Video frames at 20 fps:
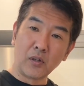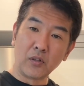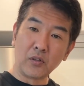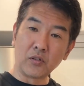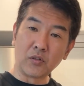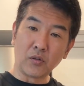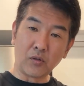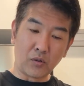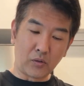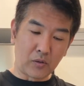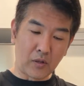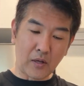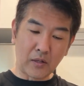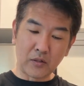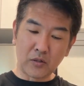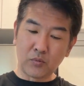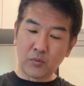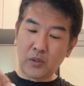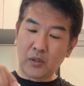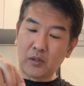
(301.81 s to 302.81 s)
So
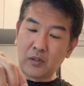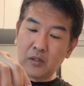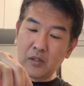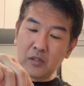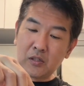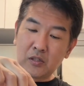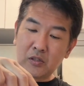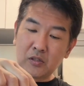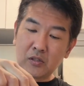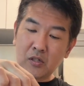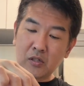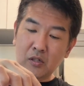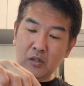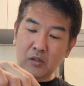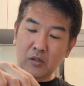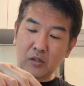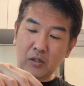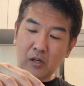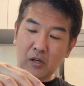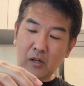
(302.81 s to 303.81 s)
that's what this is gonna
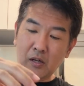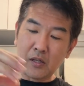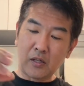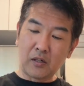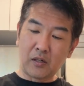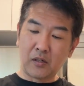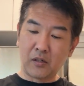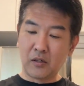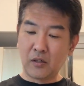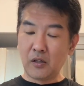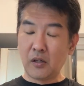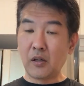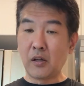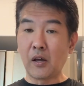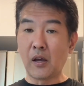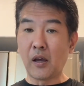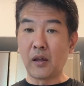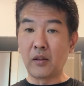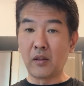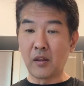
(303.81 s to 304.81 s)
look like.
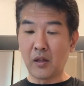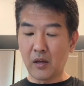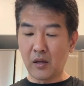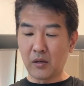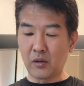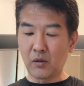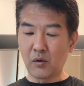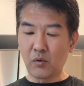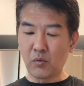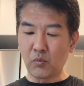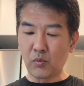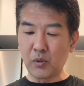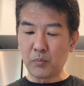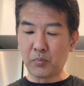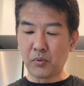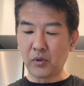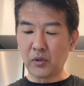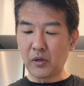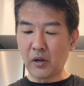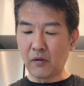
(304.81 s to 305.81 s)
And then we
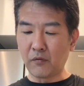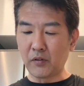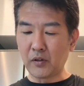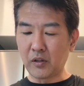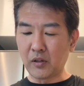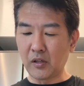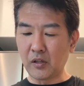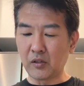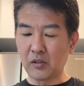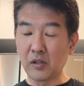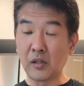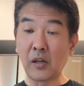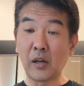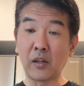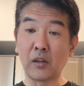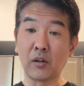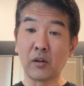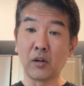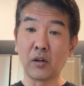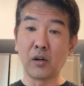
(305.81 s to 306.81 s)
put everything
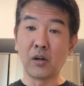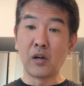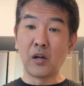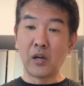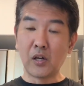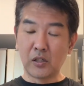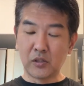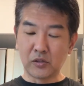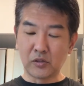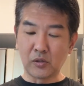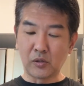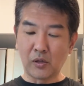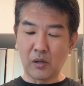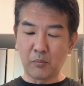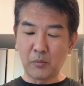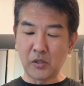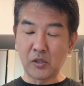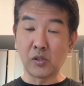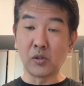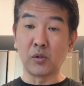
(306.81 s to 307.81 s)
together. So
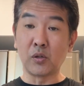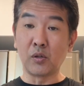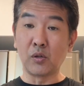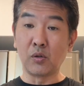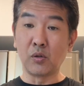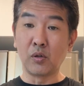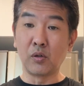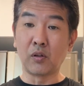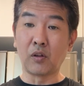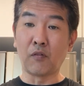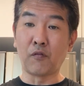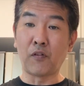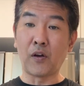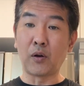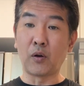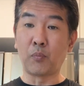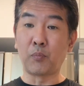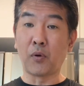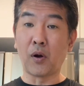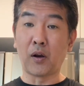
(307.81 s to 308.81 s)
let me show you the
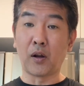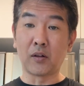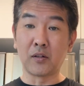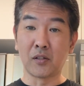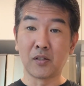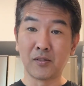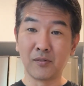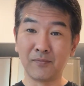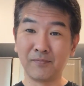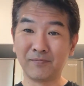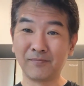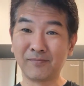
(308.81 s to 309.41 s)
final product.